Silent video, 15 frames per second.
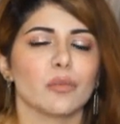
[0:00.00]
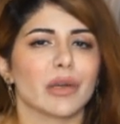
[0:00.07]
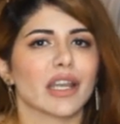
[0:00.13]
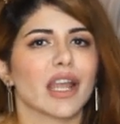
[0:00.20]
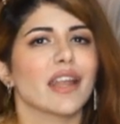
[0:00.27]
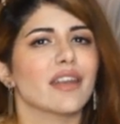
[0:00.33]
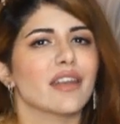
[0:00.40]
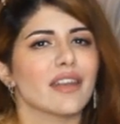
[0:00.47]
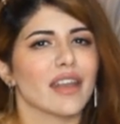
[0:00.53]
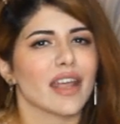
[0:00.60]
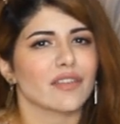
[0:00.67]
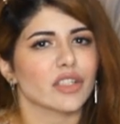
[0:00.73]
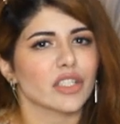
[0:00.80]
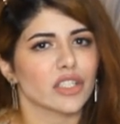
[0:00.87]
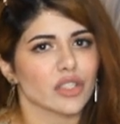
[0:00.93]
but I
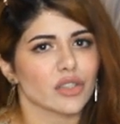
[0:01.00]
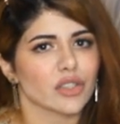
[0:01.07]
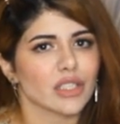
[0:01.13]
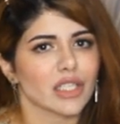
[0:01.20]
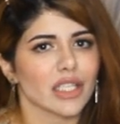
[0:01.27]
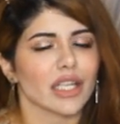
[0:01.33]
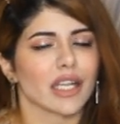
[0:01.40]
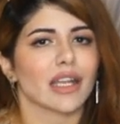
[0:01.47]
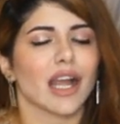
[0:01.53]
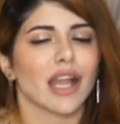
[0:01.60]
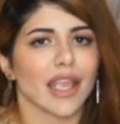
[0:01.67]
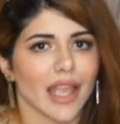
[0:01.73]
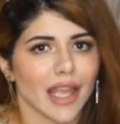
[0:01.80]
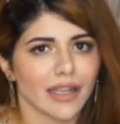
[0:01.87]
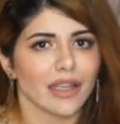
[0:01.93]
never used it, and I
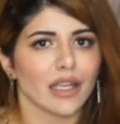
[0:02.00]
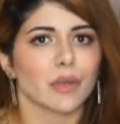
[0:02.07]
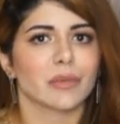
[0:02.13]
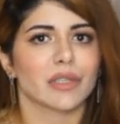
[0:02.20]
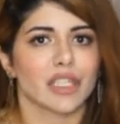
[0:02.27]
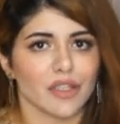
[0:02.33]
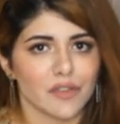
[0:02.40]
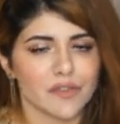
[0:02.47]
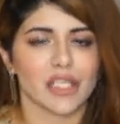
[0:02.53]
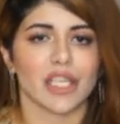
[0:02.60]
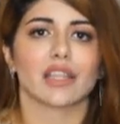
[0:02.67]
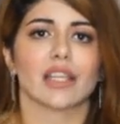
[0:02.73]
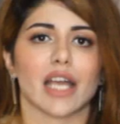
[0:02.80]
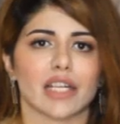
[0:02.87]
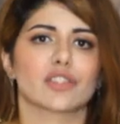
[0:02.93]
ended up
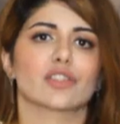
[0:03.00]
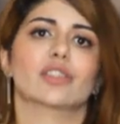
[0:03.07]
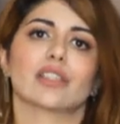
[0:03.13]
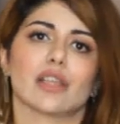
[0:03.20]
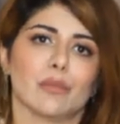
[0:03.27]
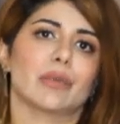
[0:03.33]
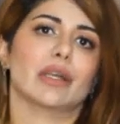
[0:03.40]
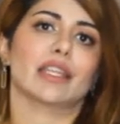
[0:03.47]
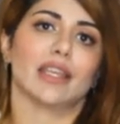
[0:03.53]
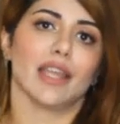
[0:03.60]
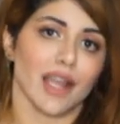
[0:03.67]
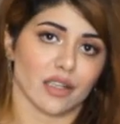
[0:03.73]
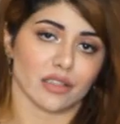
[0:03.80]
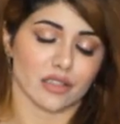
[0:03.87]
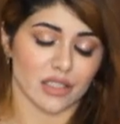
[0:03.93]
gifting that to somebody
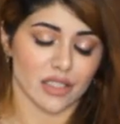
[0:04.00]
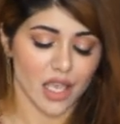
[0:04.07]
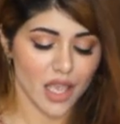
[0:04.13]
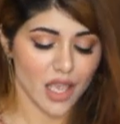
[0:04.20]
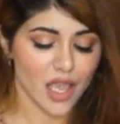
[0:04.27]
else.